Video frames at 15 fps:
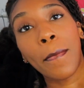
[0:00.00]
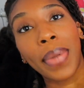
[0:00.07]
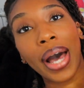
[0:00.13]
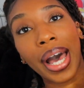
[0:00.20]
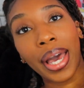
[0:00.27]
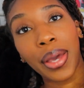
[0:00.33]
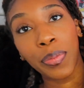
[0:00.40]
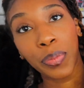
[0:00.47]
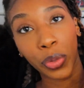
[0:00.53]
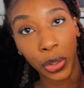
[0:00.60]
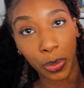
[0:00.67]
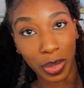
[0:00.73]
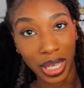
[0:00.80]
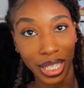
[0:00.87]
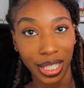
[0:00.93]
buy
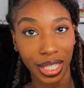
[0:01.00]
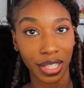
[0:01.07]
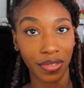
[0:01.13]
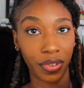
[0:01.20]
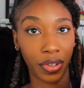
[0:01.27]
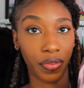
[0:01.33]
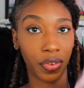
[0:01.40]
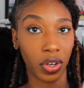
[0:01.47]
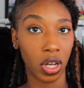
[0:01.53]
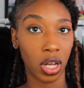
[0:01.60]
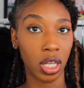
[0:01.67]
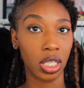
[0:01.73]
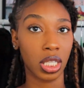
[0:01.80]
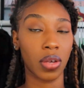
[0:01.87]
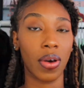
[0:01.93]
more pieces for
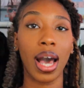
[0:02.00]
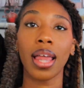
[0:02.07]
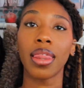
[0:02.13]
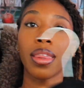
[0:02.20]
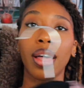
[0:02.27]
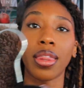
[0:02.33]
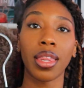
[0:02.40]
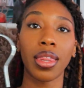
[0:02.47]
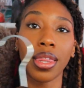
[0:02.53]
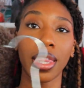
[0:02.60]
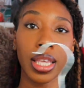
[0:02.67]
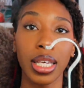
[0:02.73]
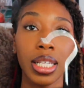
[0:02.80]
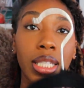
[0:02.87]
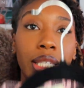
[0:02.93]
fall so i thought that
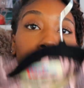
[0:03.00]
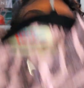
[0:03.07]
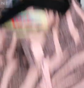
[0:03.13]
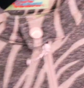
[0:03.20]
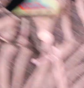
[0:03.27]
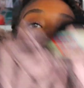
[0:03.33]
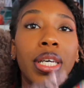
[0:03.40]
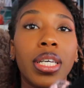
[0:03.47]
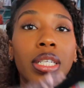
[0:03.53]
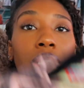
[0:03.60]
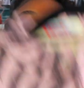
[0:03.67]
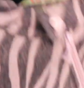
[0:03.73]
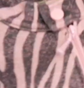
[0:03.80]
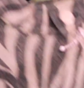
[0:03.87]
this piece